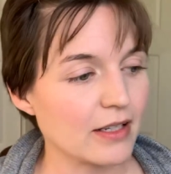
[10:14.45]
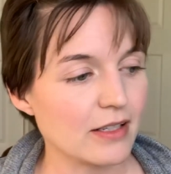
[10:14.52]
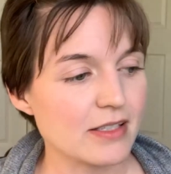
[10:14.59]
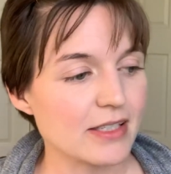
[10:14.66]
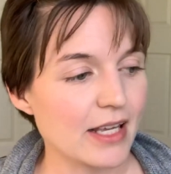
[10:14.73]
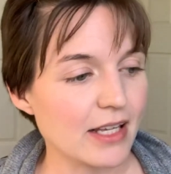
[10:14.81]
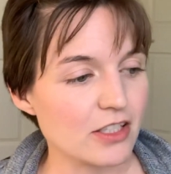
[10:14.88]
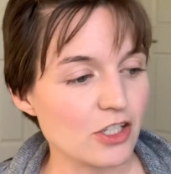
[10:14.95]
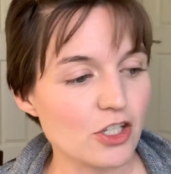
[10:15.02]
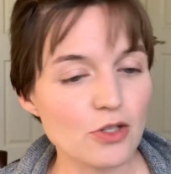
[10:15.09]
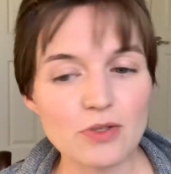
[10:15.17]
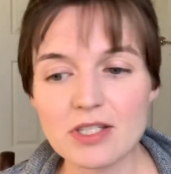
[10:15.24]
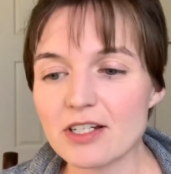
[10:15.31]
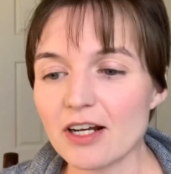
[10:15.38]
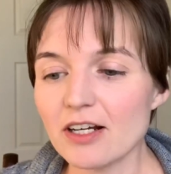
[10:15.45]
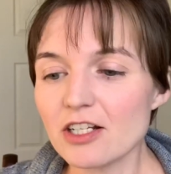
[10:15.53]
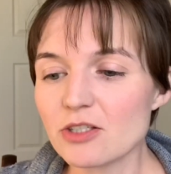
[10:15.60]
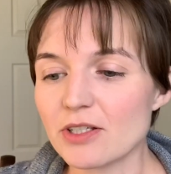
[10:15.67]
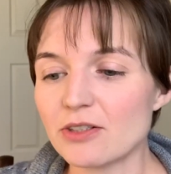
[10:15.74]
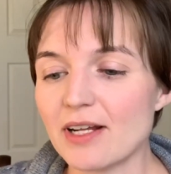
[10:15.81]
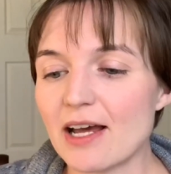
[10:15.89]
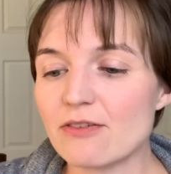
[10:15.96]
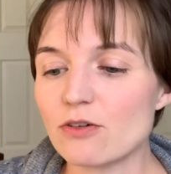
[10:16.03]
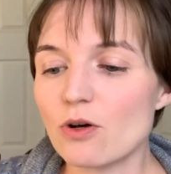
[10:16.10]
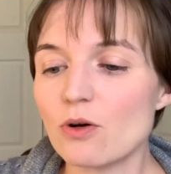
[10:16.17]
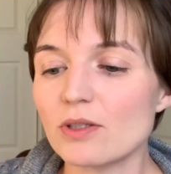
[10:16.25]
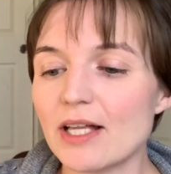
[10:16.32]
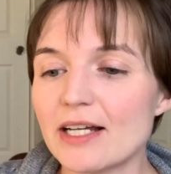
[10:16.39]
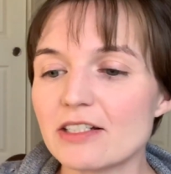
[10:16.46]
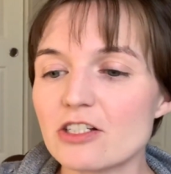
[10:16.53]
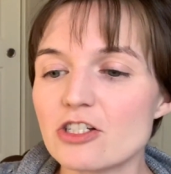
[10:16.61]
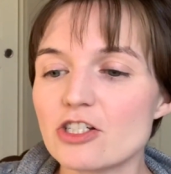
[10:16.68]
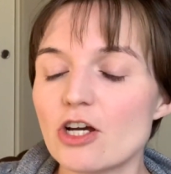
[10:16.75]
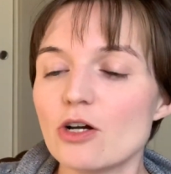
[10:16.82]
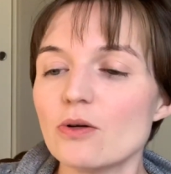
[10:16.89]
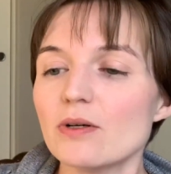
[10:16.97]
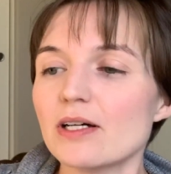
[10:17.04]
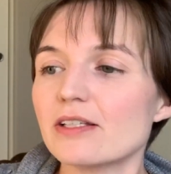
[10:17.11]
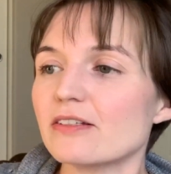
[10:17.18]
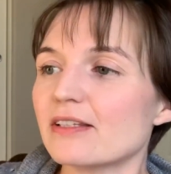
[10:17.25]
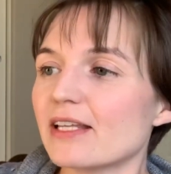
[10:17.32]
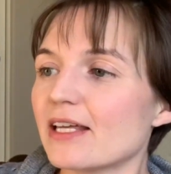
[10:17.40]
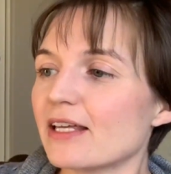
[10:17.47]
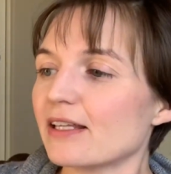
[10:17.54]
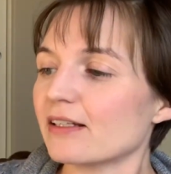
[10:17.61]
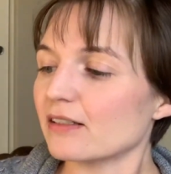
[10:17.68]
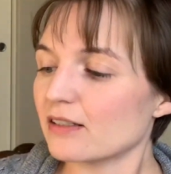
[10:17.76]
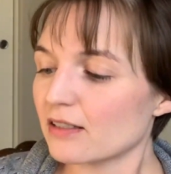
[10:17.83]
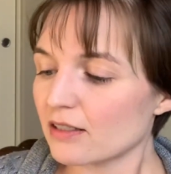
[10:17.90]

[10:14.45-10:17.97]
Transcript: I say it's a new start, so I don't have a whole lot to show other than,